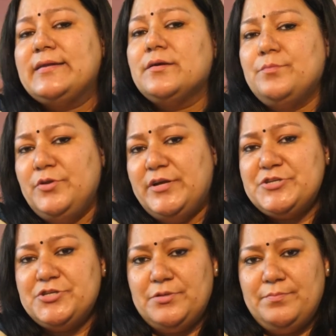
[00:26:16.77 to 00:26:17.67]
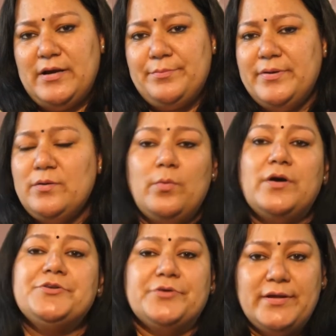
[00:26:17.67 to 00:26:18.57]
and communication department
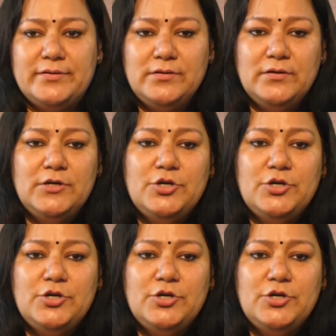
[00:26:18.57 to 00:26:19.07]
work together